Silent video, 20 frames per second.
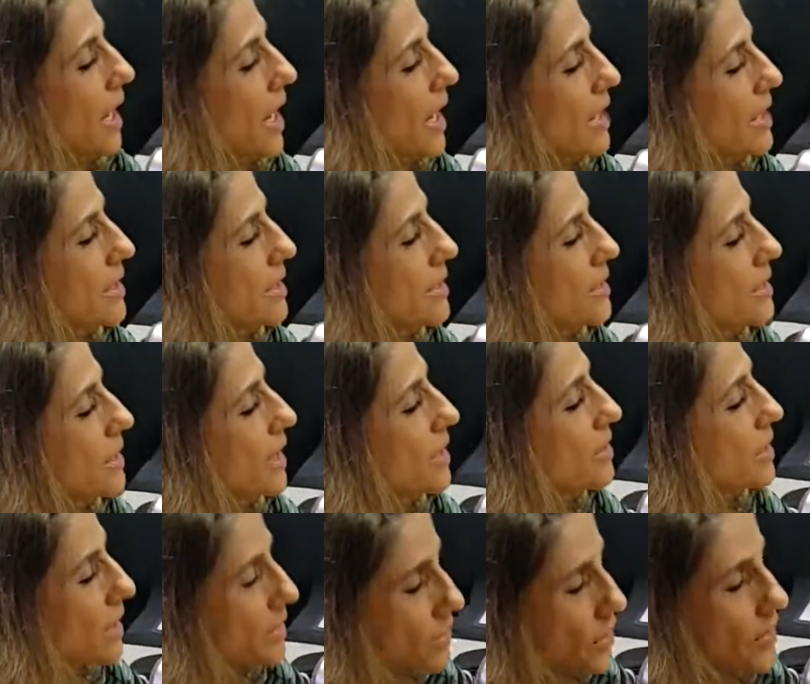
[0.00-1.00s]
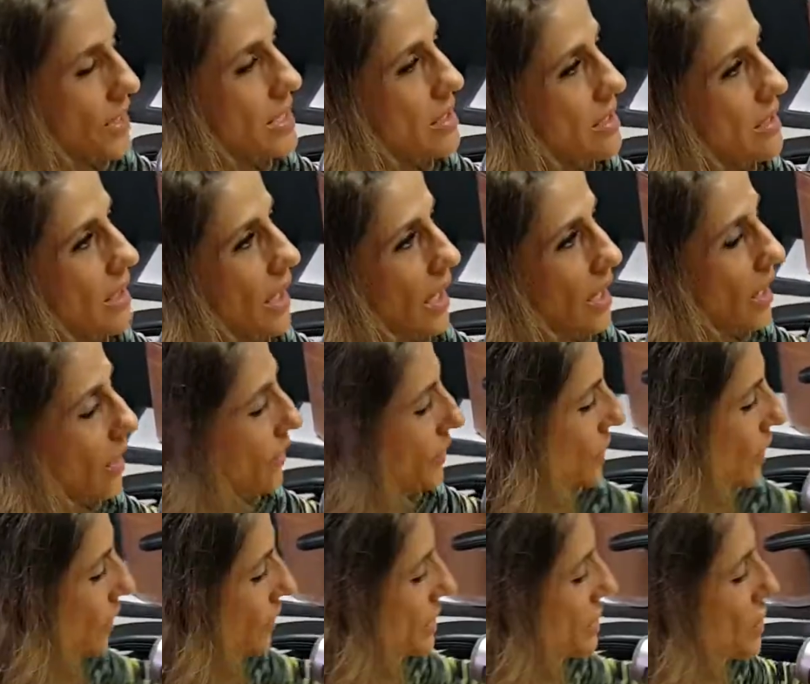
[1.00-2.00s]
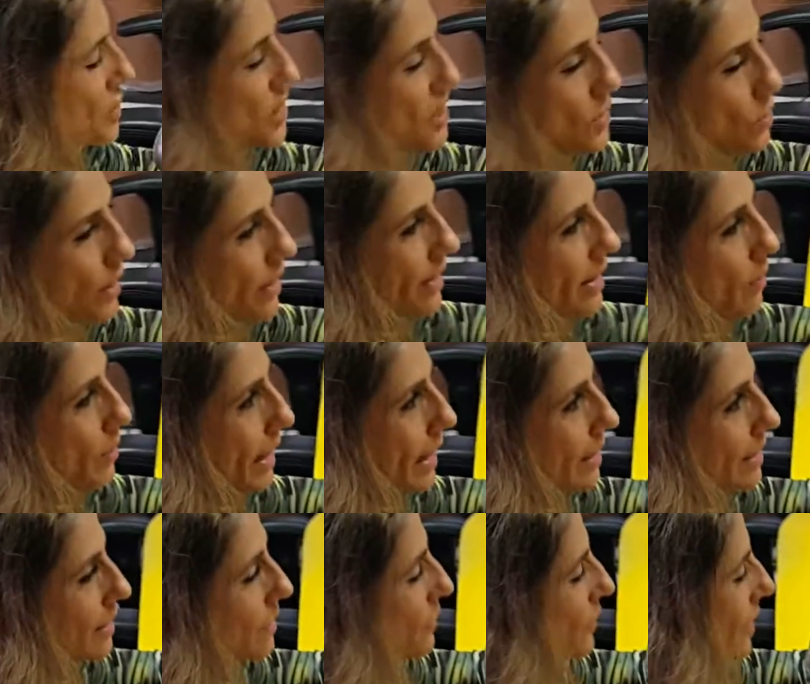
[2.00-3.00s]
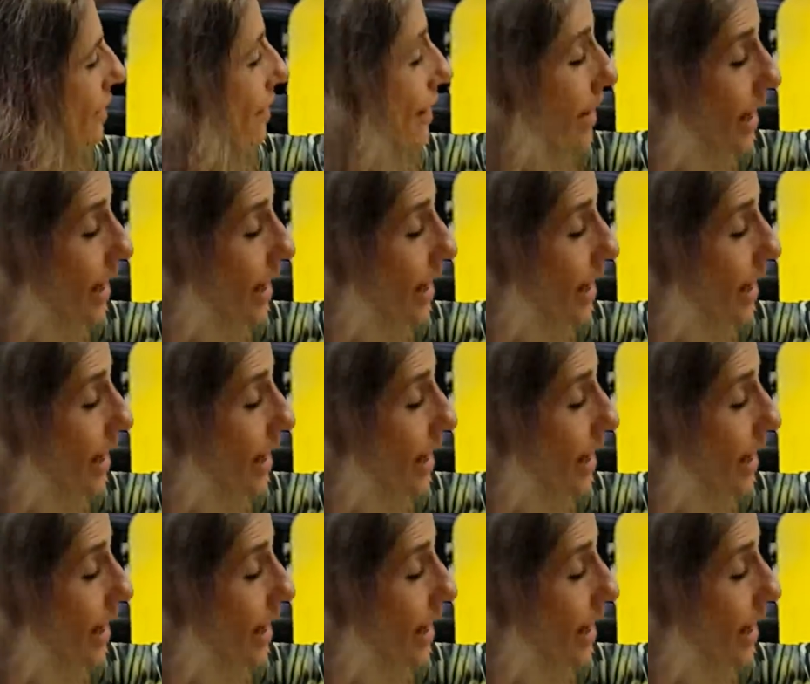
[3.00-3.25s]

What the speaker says: and the reason I love it, obviously she's wearing Maylene there,